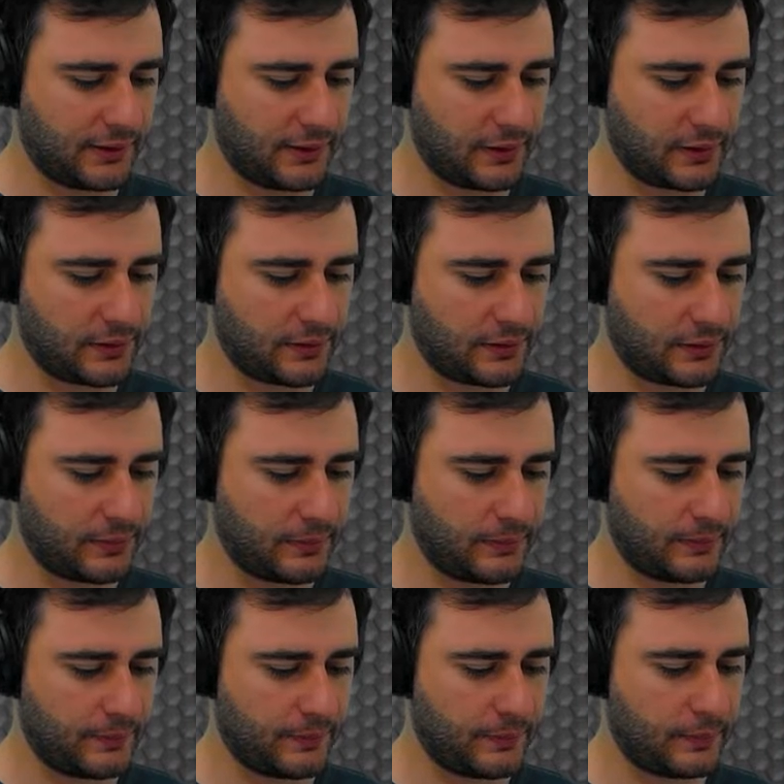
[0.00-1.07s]
here
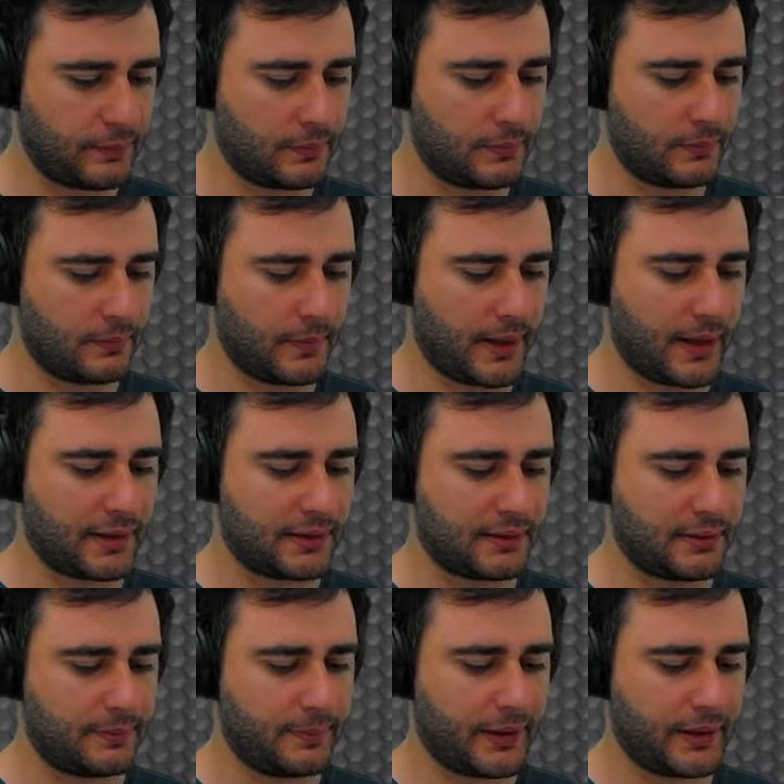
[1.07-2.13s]

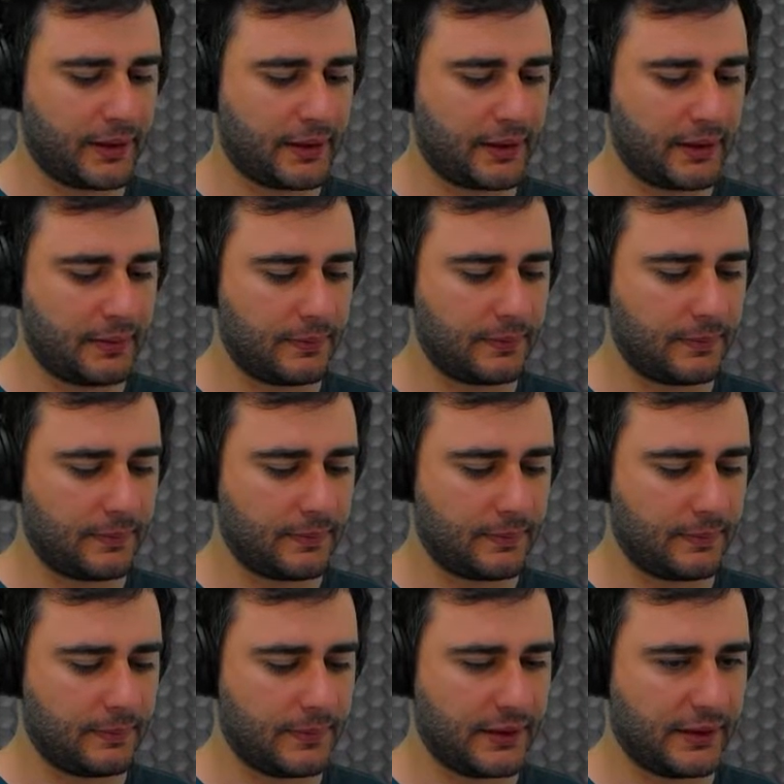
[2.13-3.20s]
mat pi
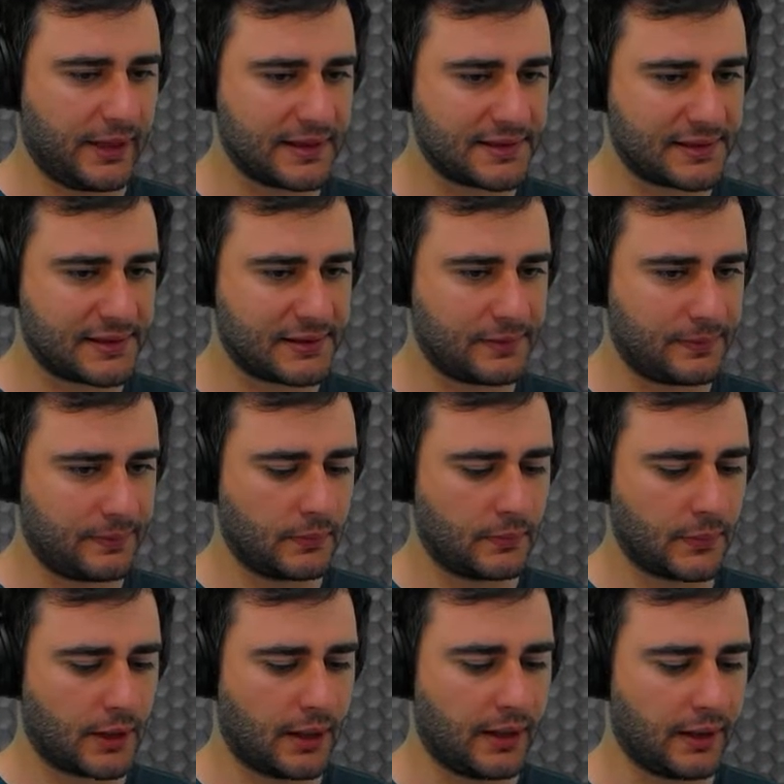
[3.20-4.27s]
plus
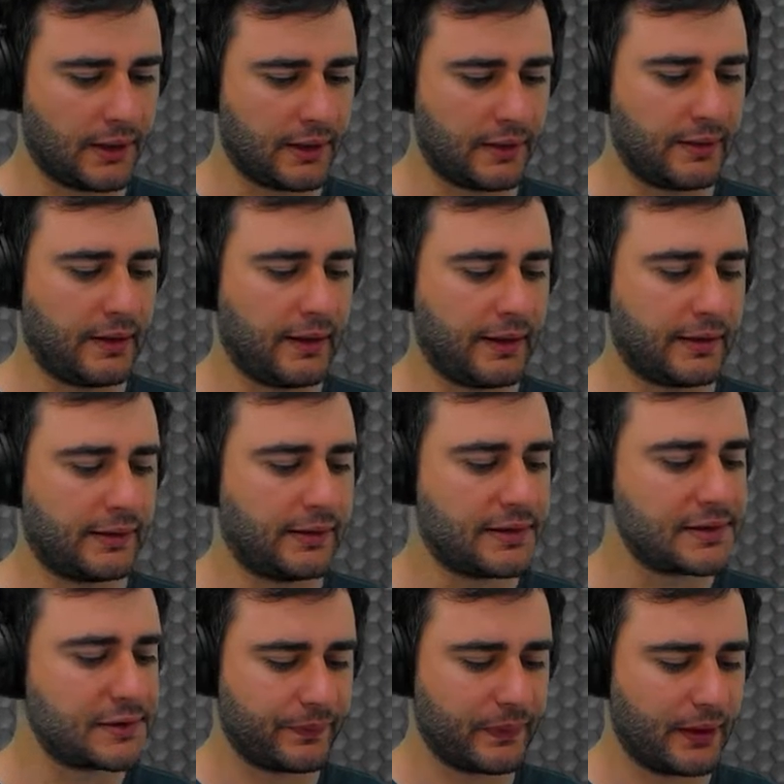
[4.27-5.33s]
I like
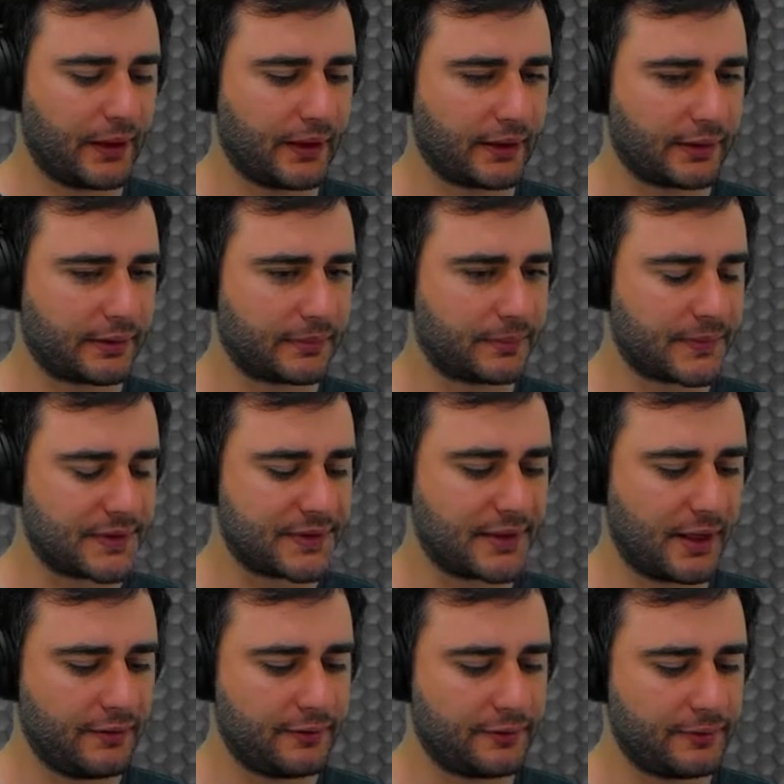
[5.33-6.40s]
this, and
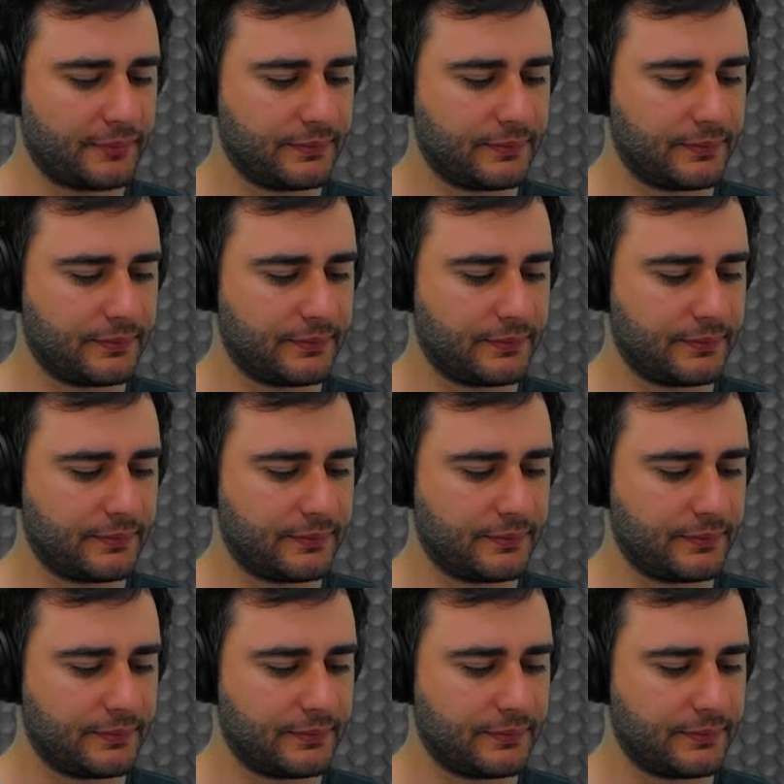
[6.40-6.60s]
save,